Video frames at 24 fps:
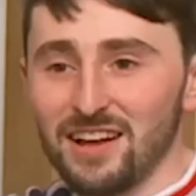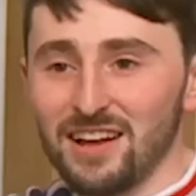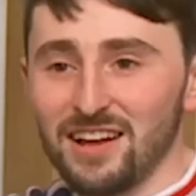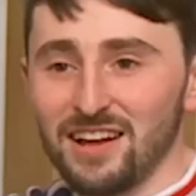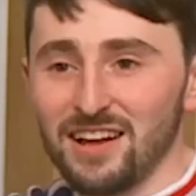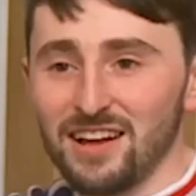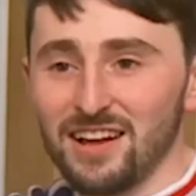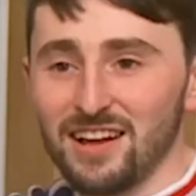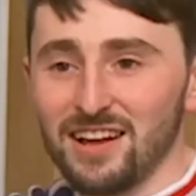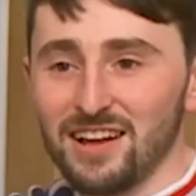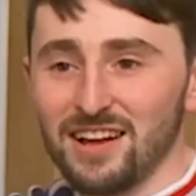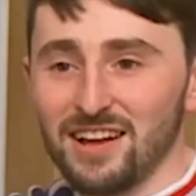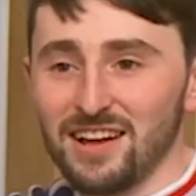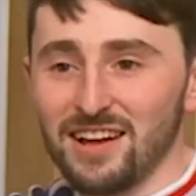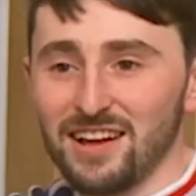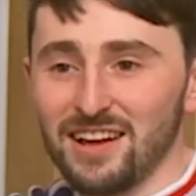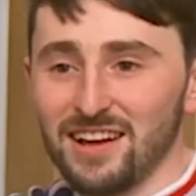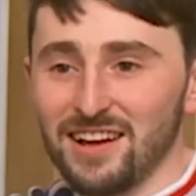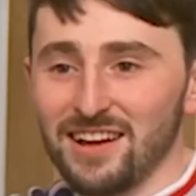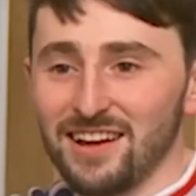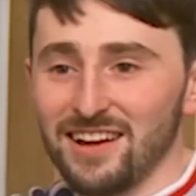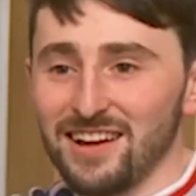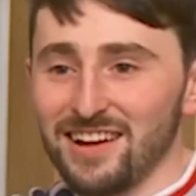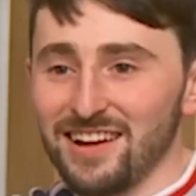
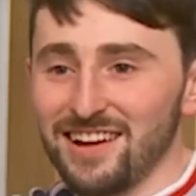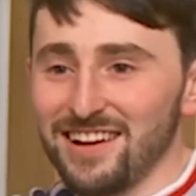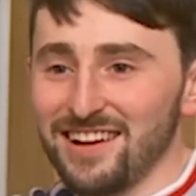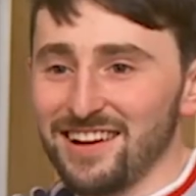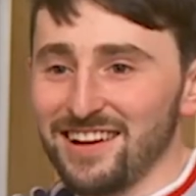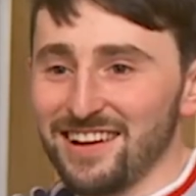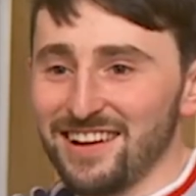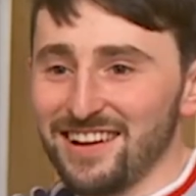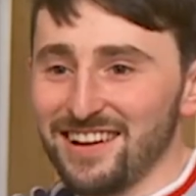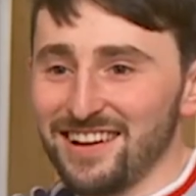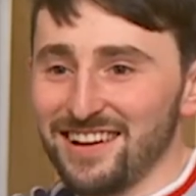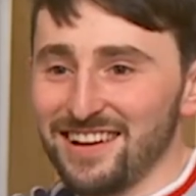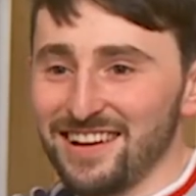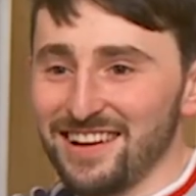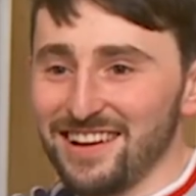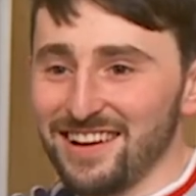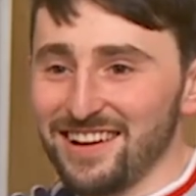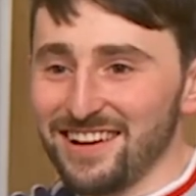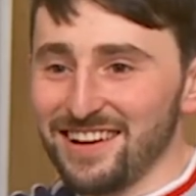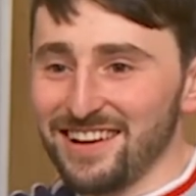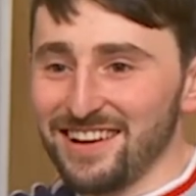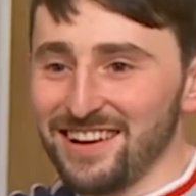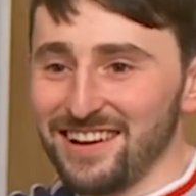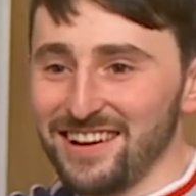
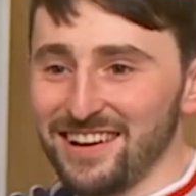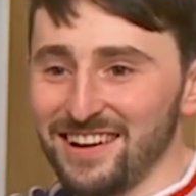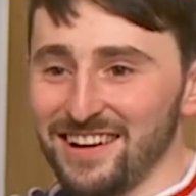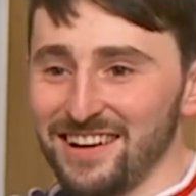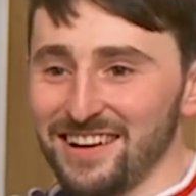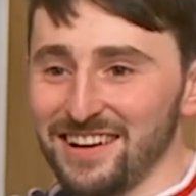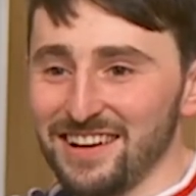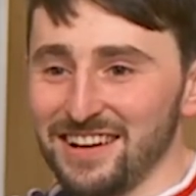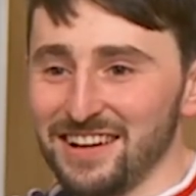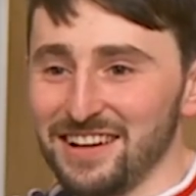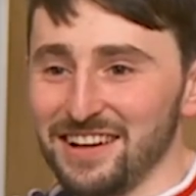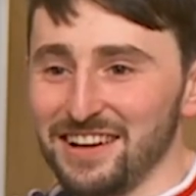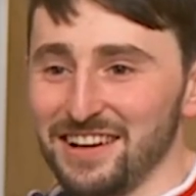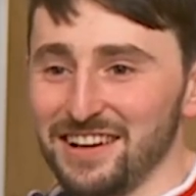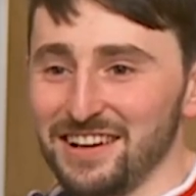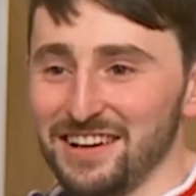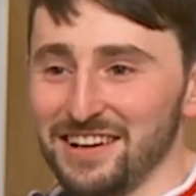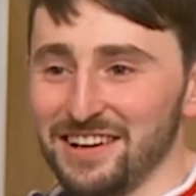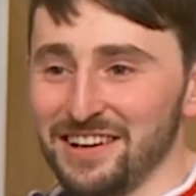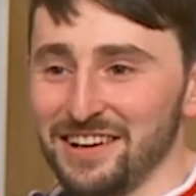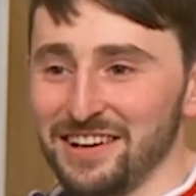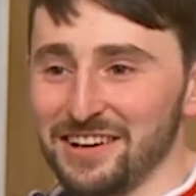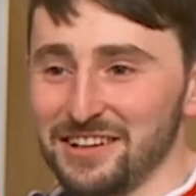(silent)